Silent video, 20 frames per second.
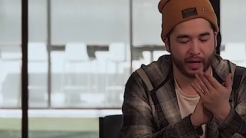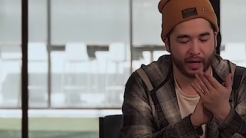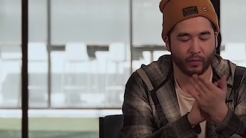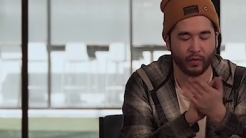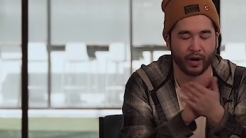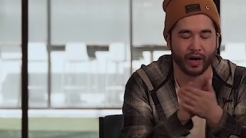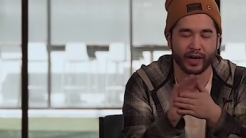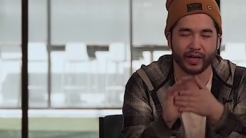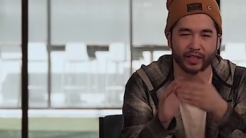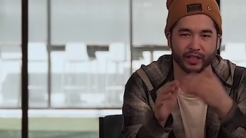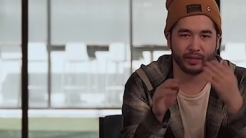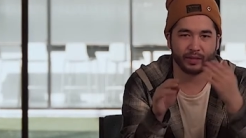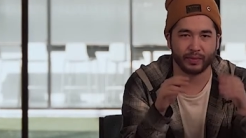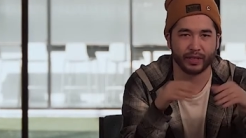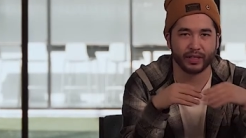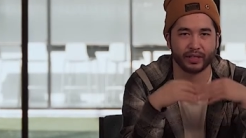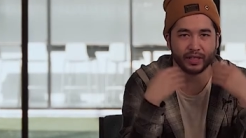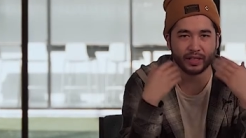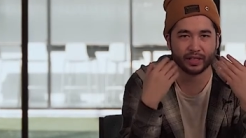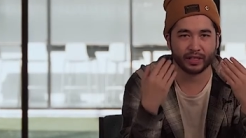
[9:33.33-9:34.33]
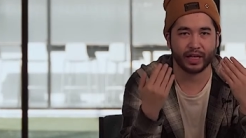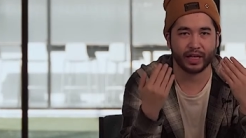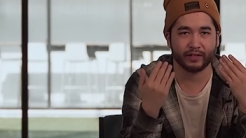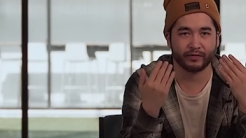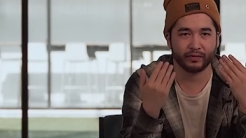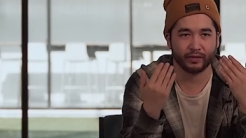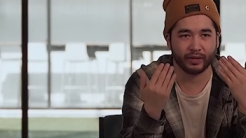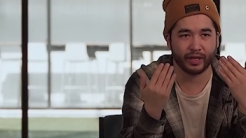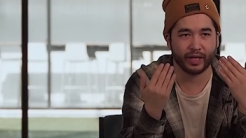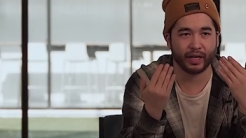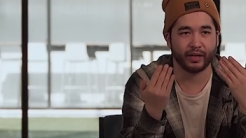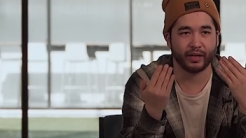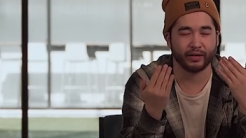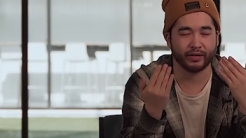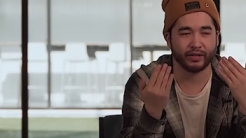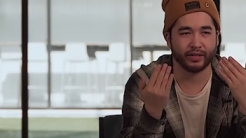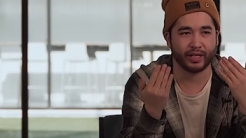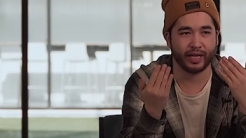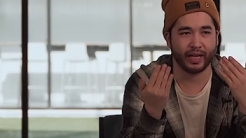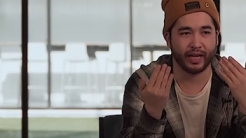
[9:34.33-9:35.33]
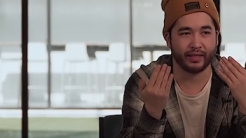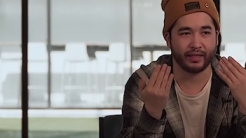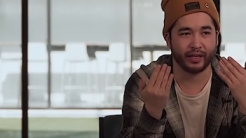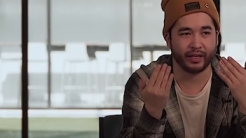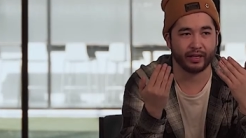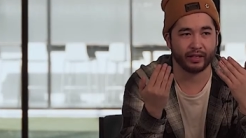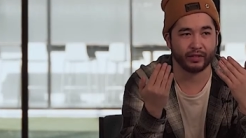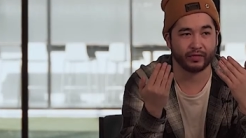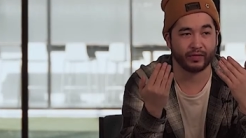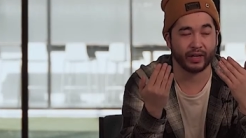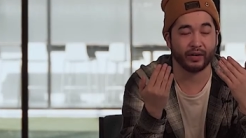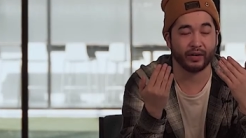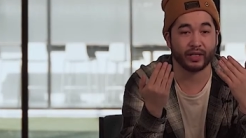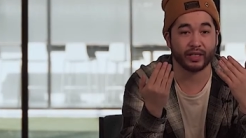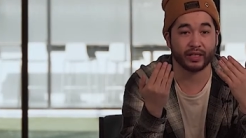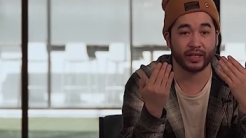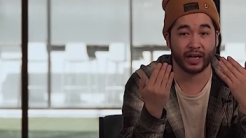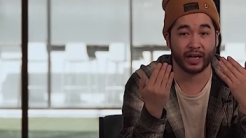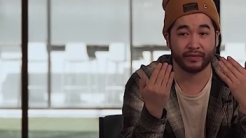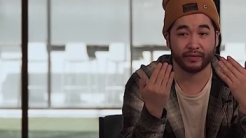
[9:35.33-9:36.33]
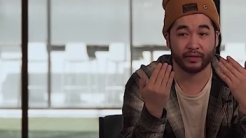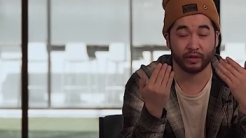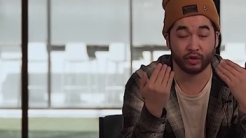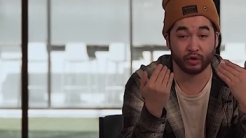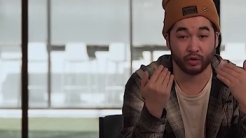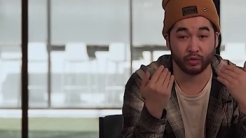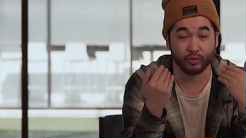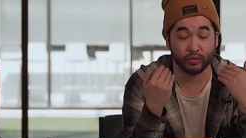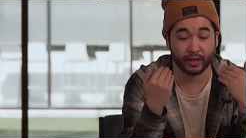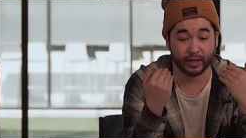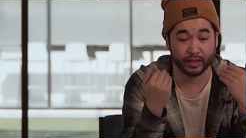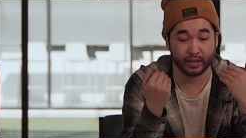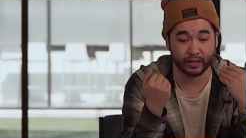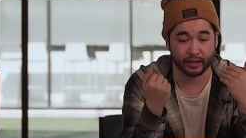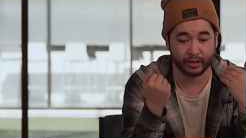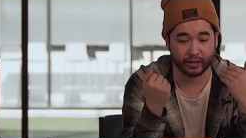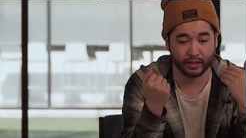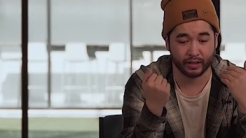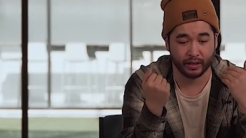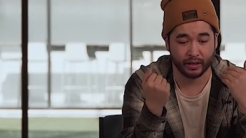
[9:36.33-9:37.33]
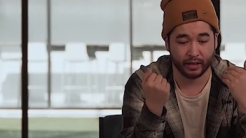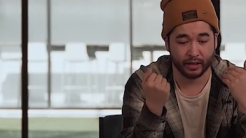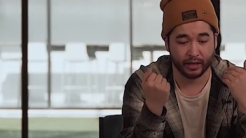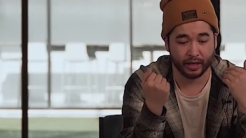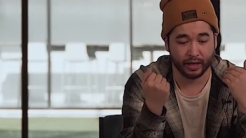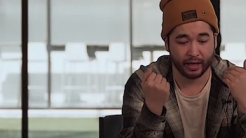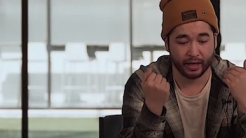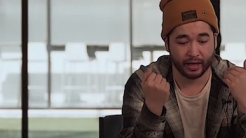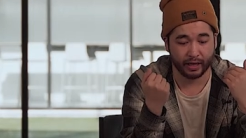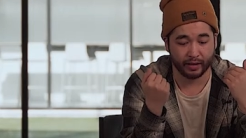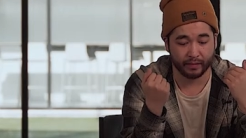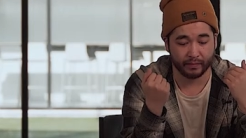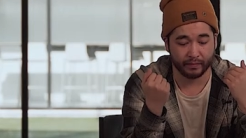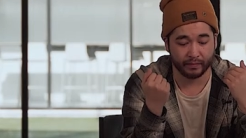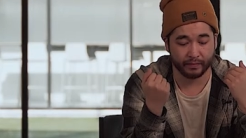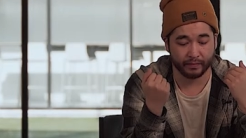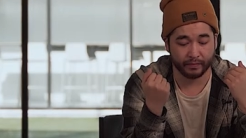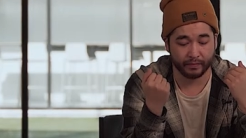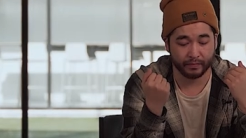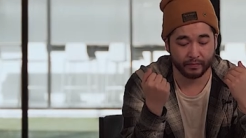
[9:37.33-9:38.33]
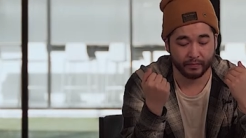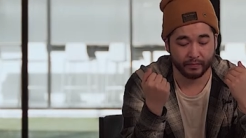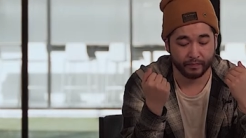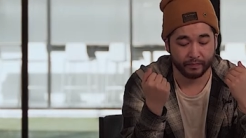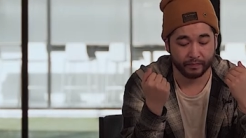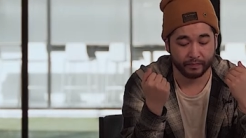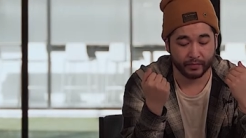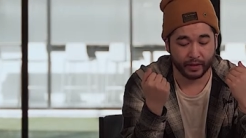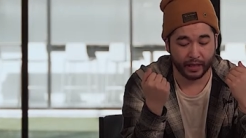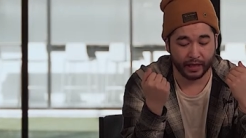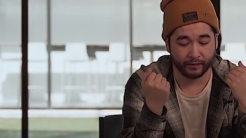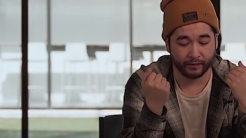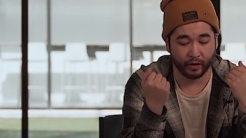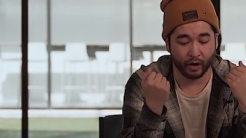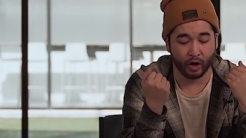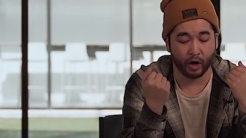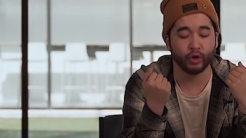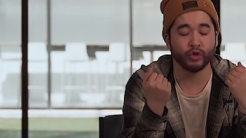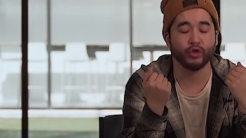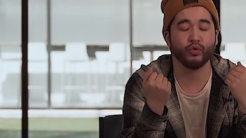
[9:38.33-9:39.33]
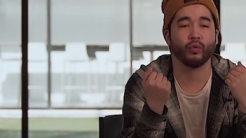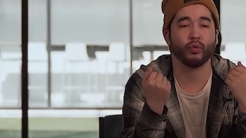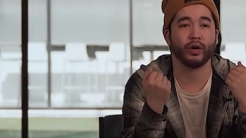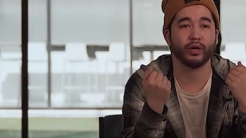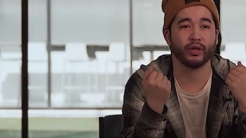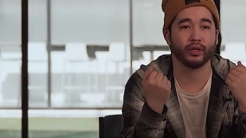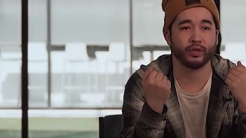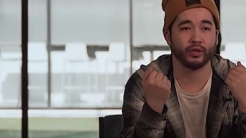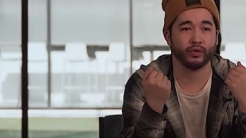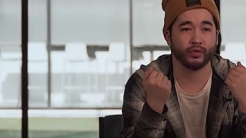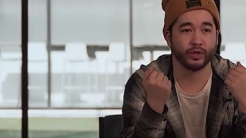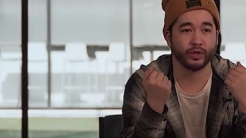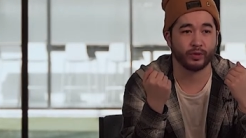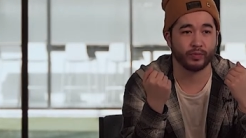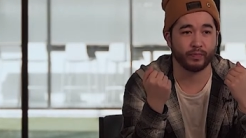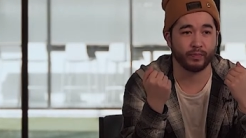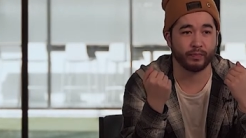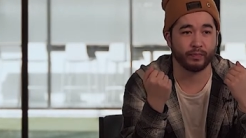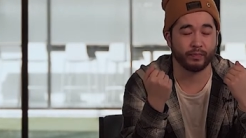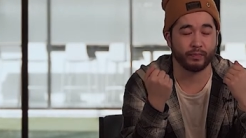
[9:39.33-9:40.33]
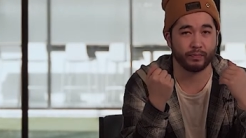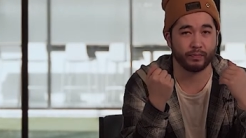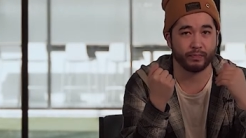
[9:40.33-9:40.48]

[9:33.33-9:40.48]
they want us to be successful and they understand that it's very tough to do this um, if all you want to do is